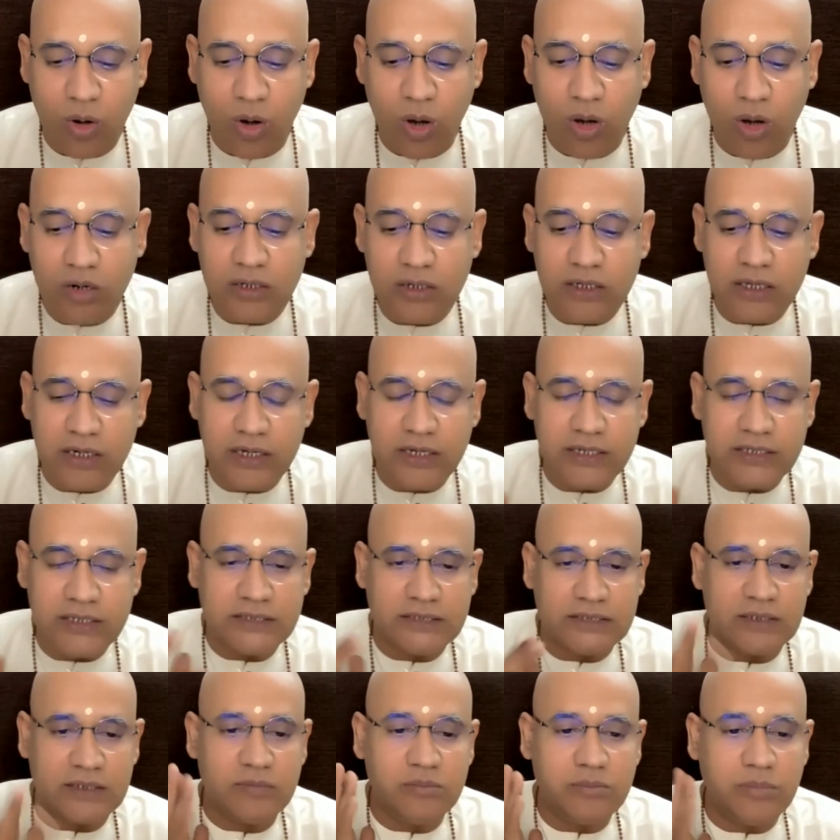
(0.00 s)
concrete
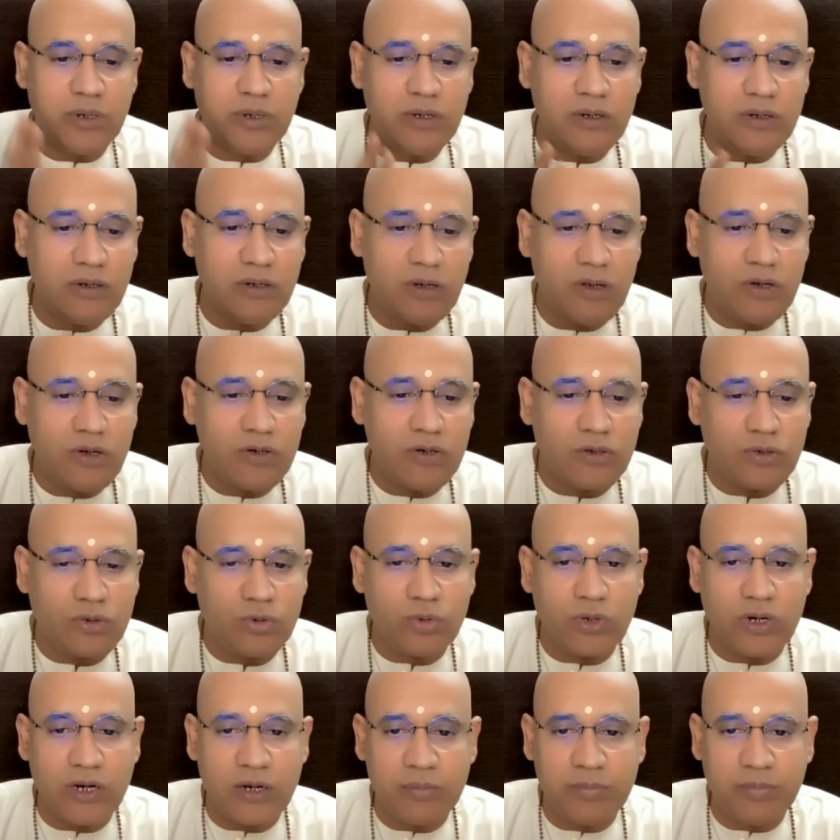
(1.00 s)
symbol
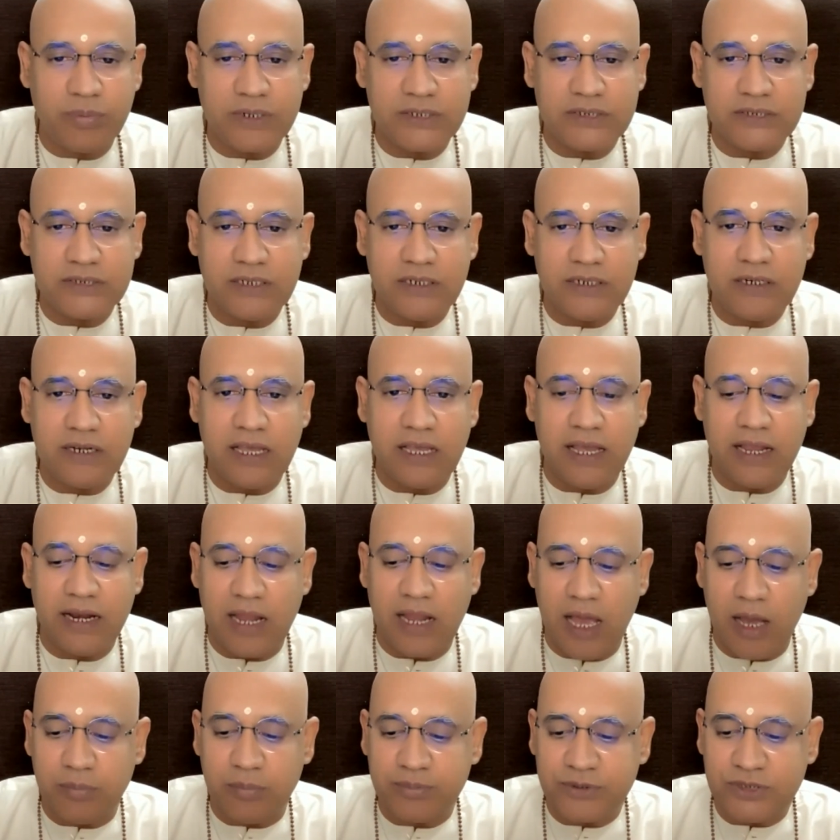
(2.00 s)
to represent
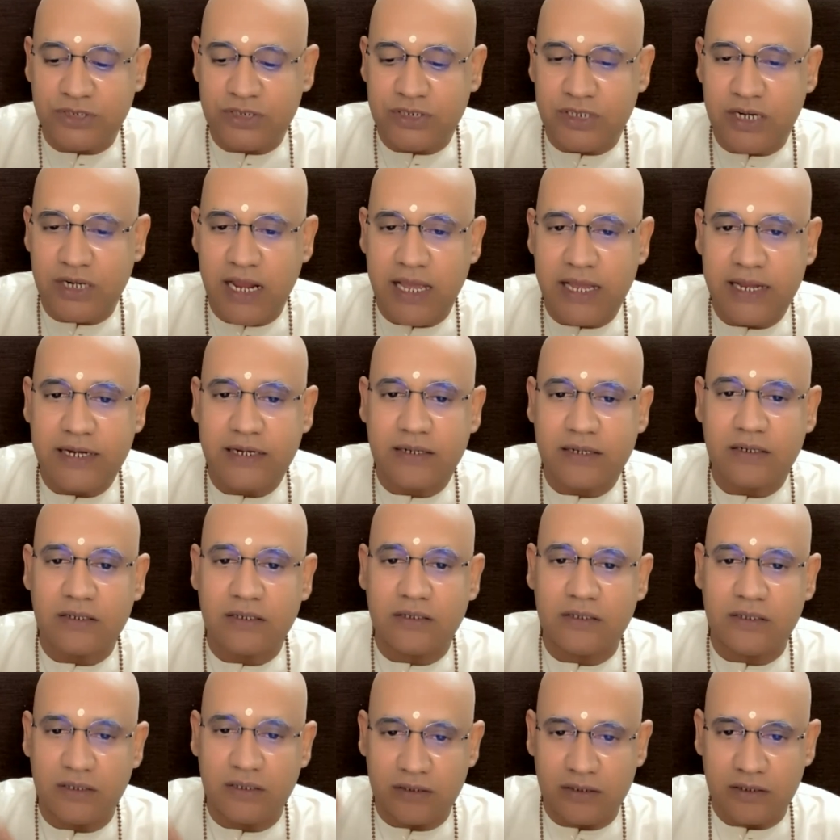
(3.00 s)
an
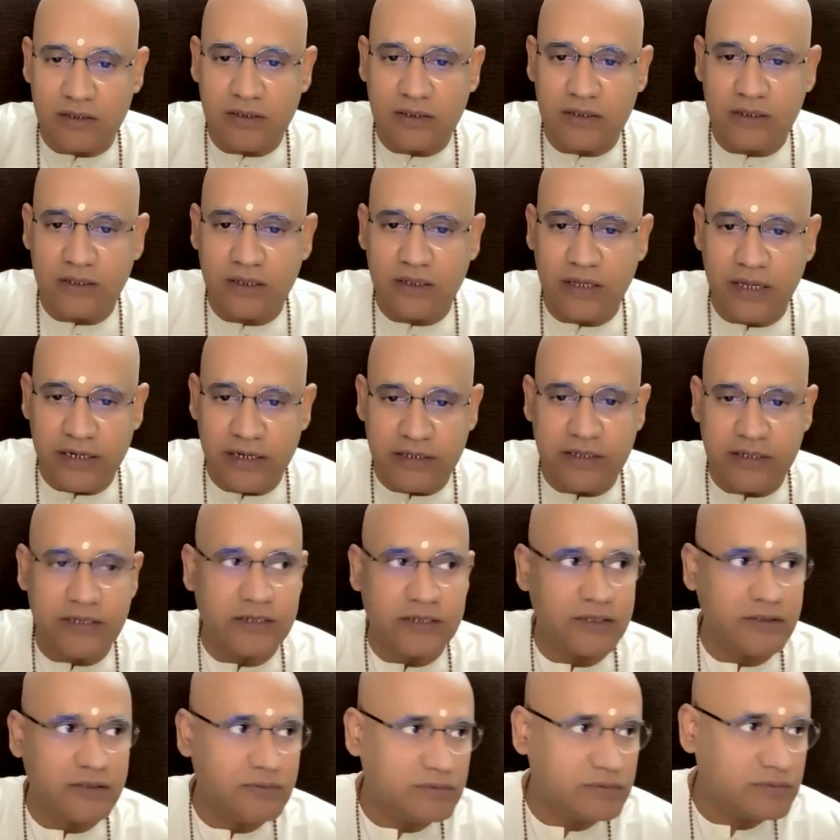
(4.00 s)
abstract
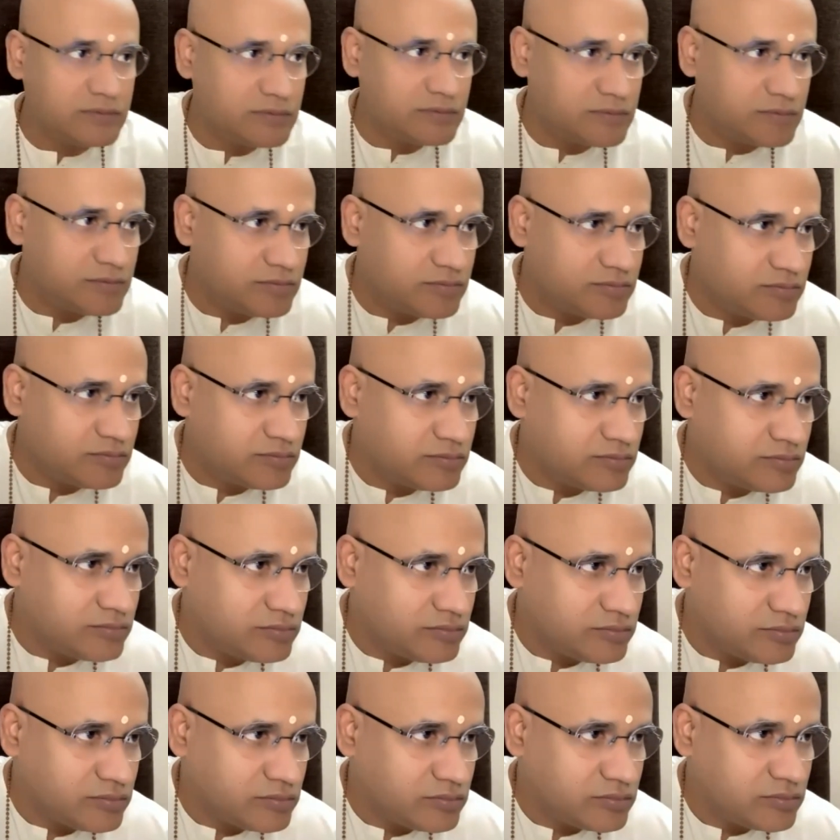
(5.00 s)
entity.
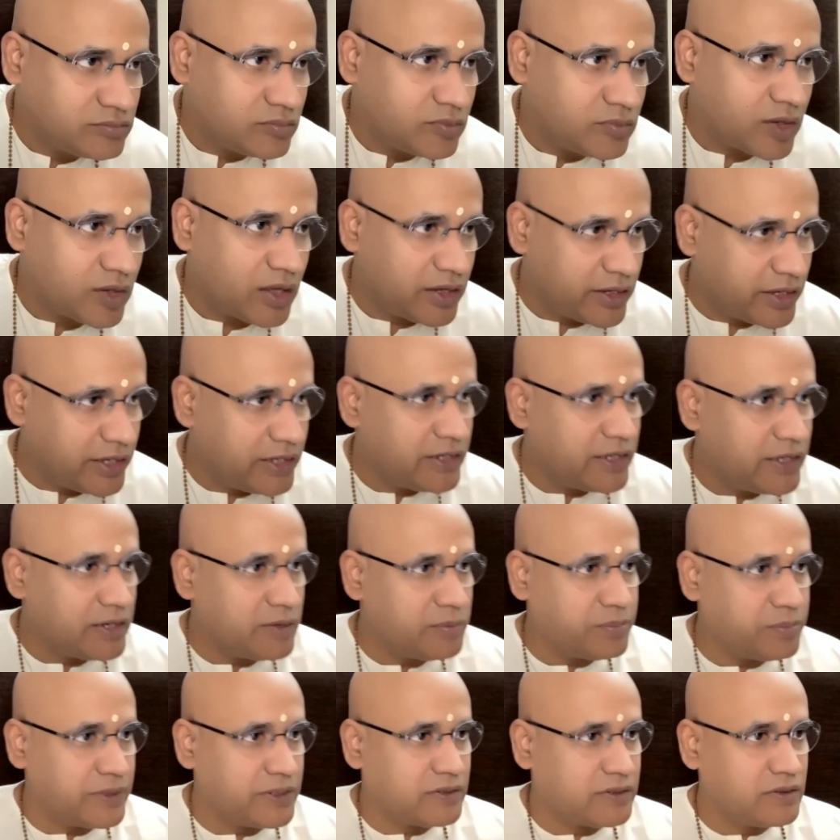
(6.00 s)
Again, I
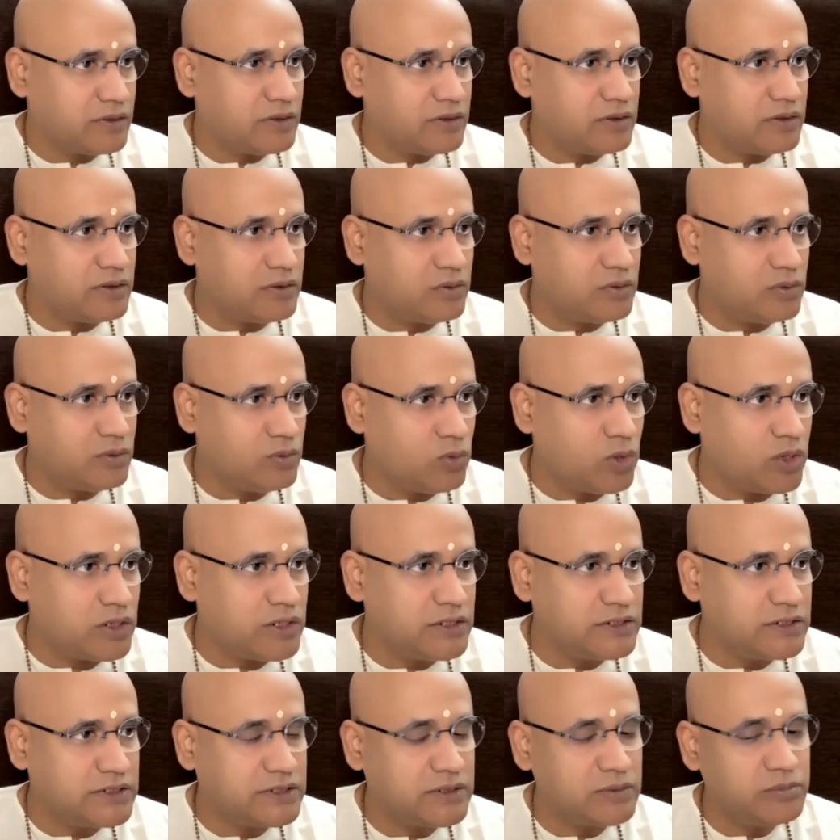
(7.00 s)
repeat.
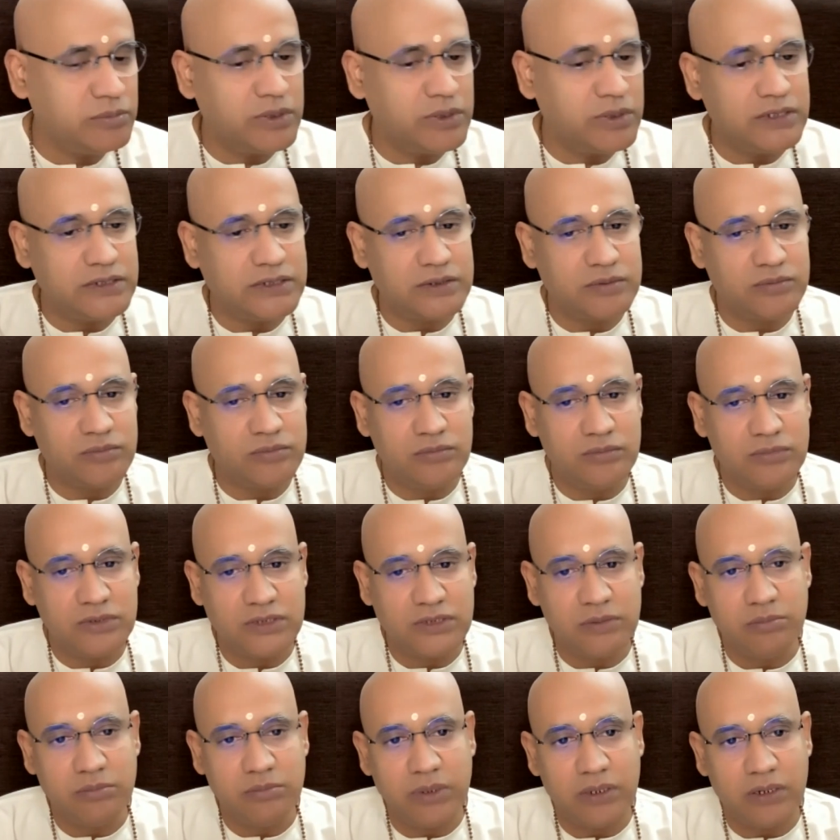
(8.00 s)
What is symbolism?
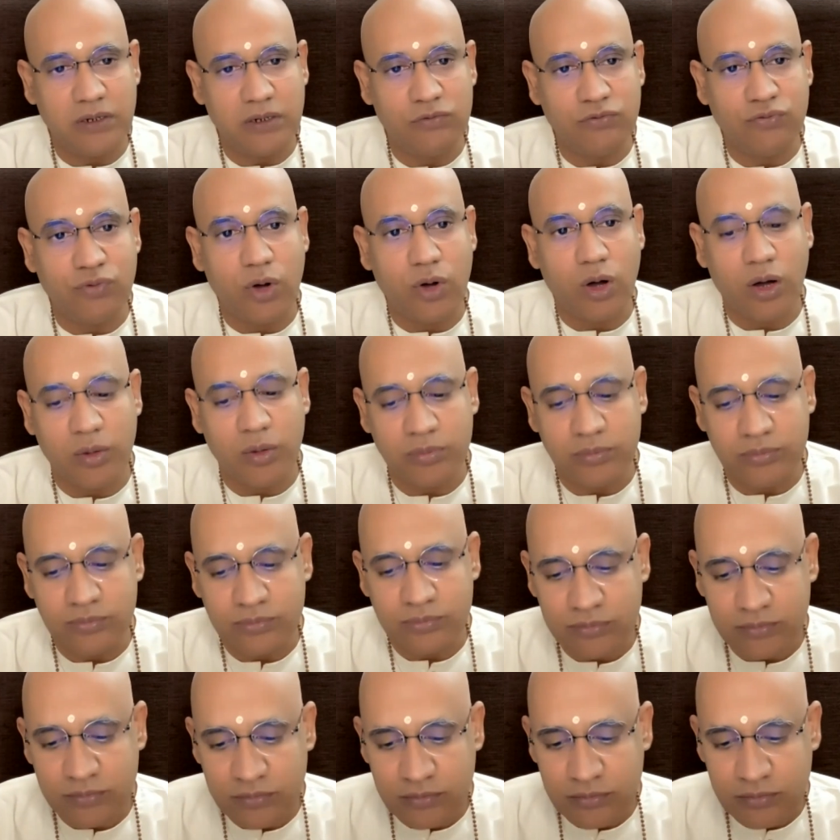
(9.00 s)
Symbol
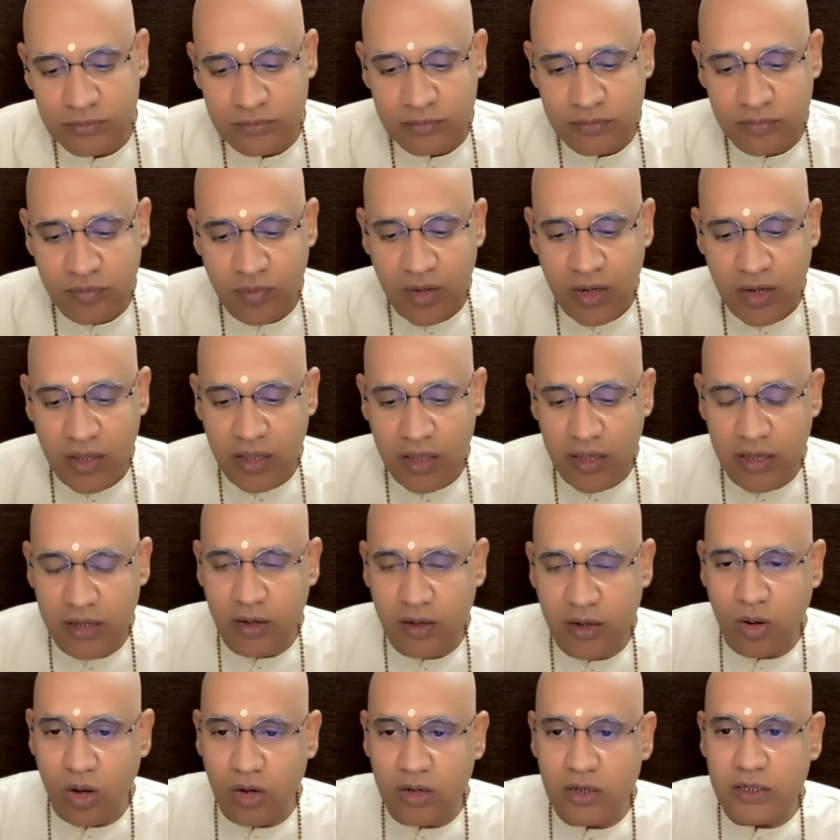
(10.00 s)
form.
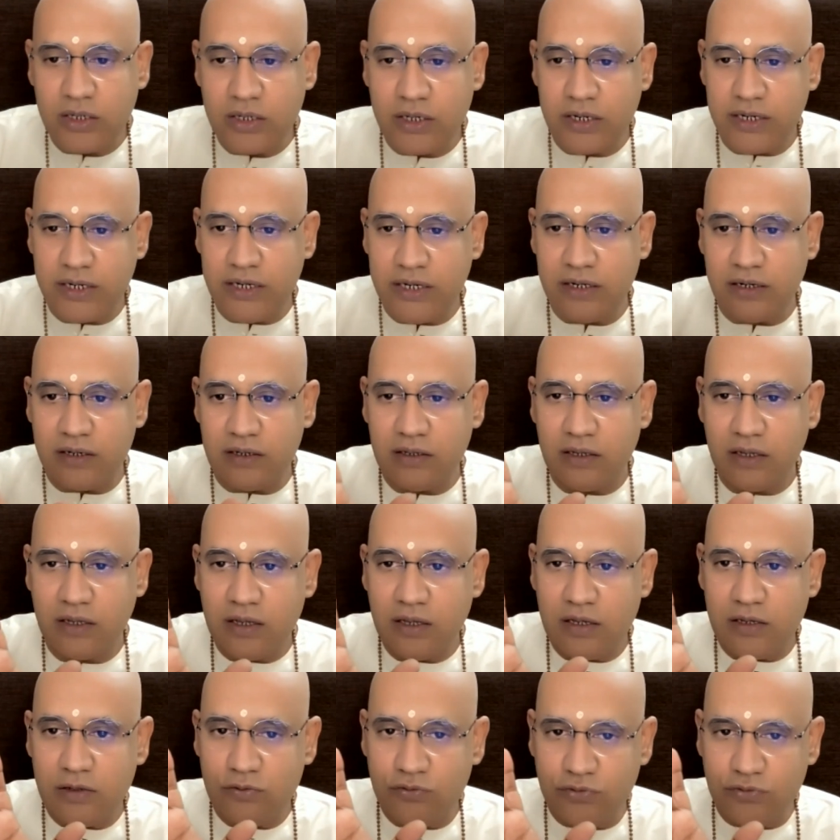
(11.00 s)
A concrete,
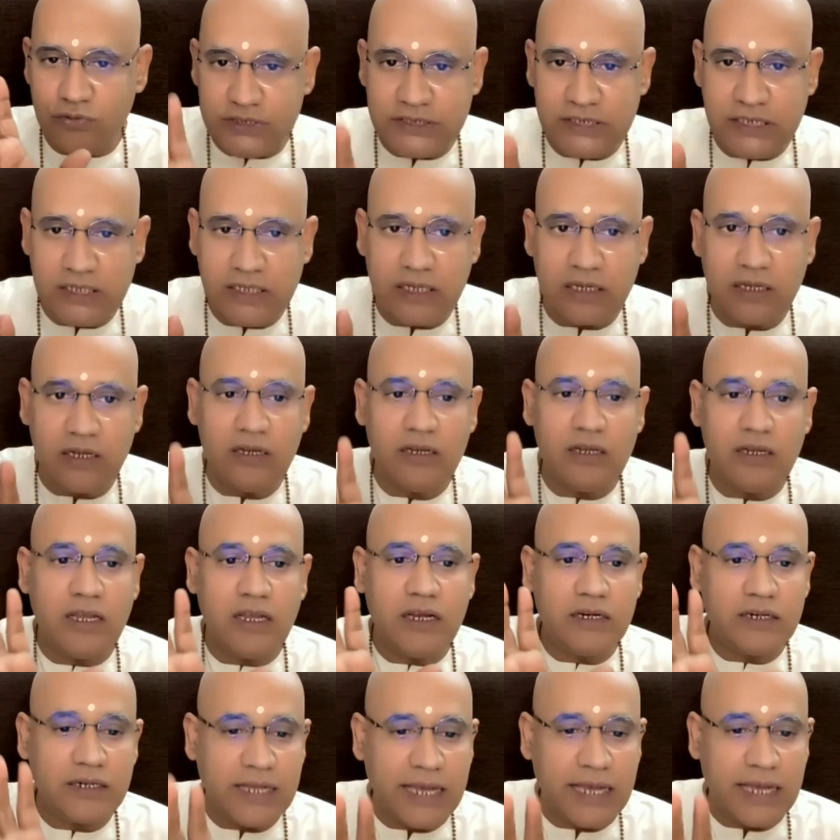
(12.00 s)
physical,
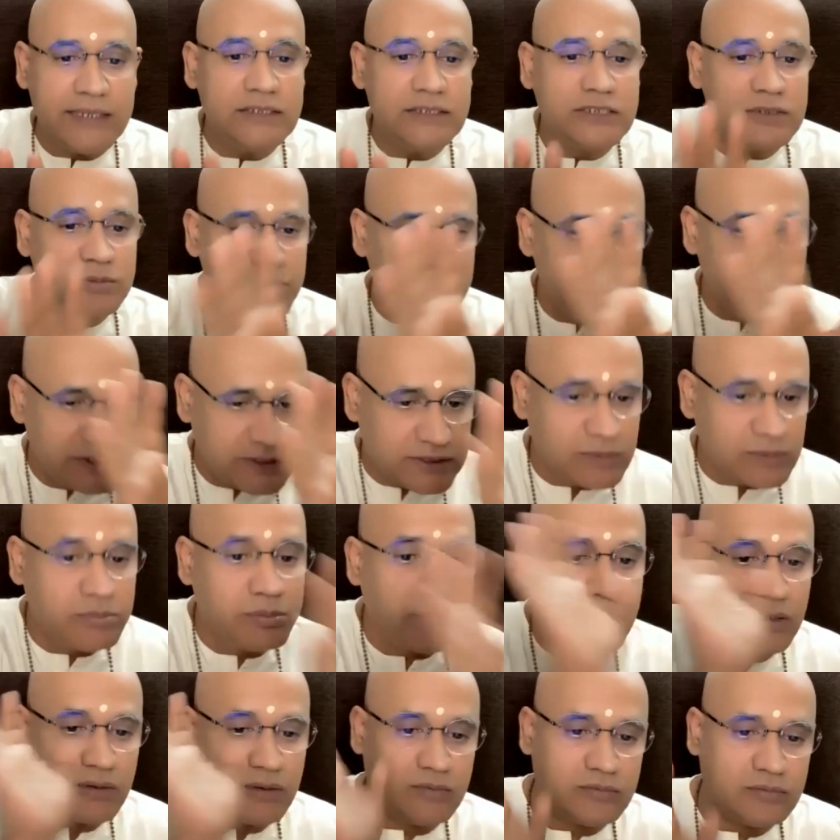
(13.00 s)
tangible
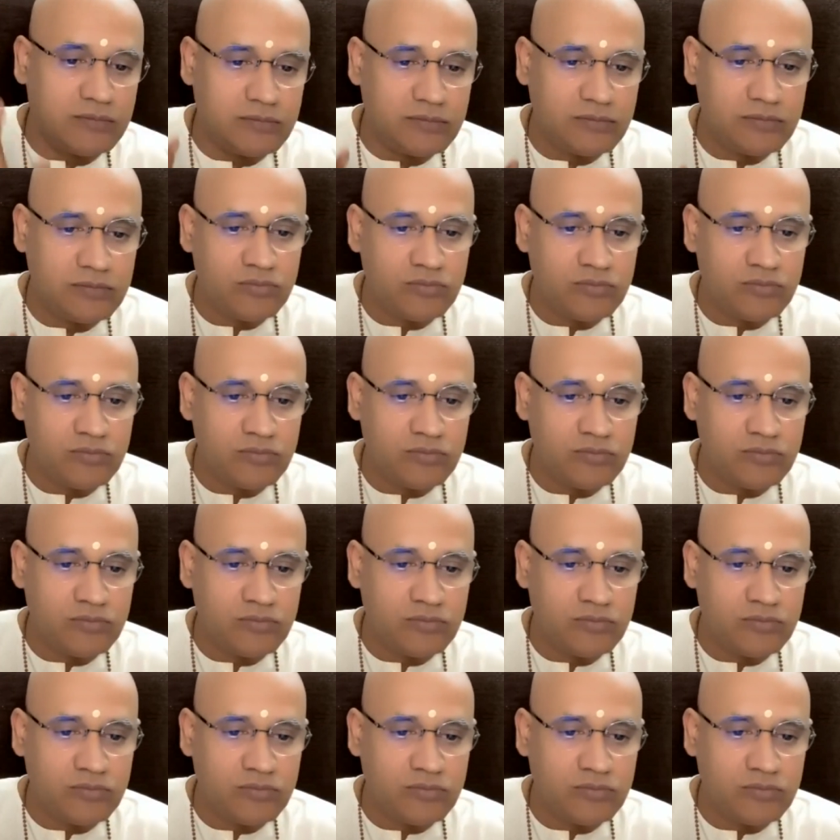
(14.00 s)
symbol